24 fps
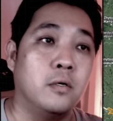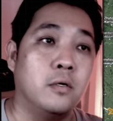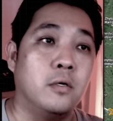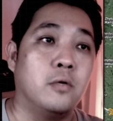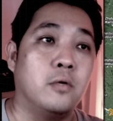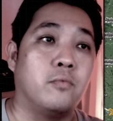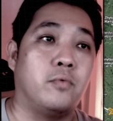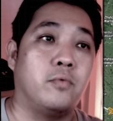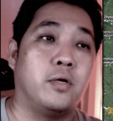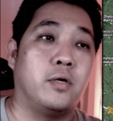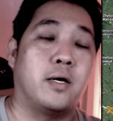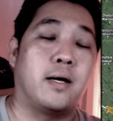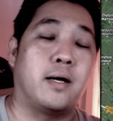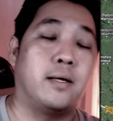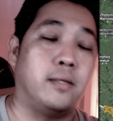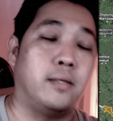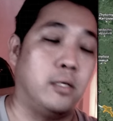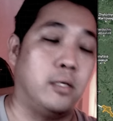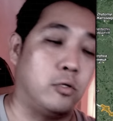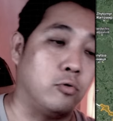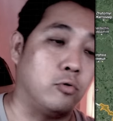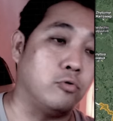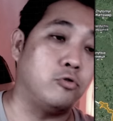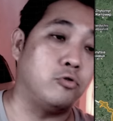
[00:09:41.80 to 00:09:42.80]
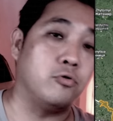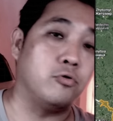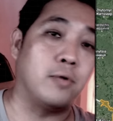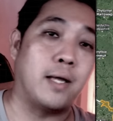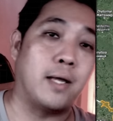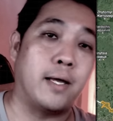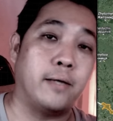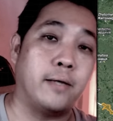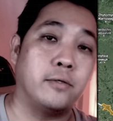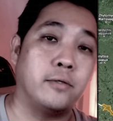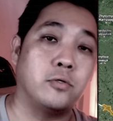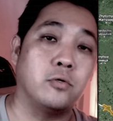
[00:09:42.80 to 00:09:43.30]
We are into
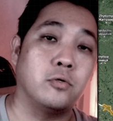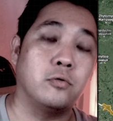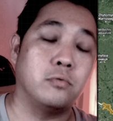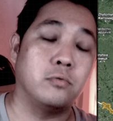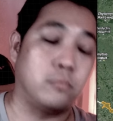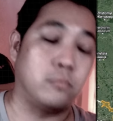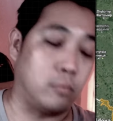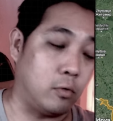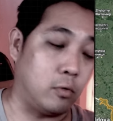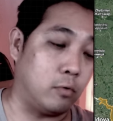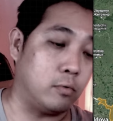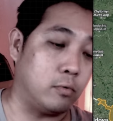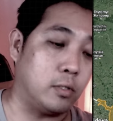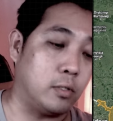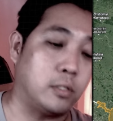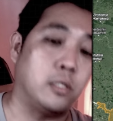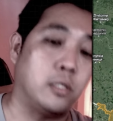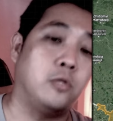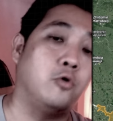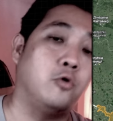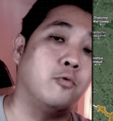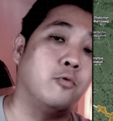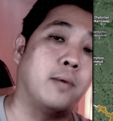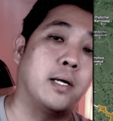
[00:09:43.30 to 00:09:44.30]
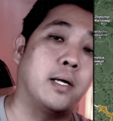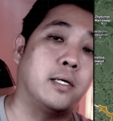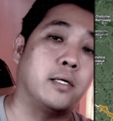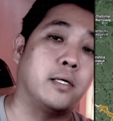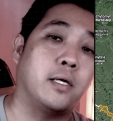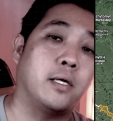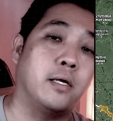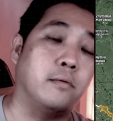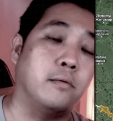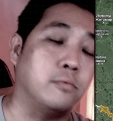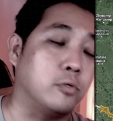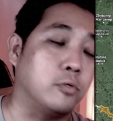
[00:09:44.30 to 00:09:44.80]
July, so it's a new one
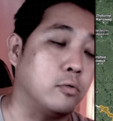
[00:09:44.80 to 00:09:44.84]
again.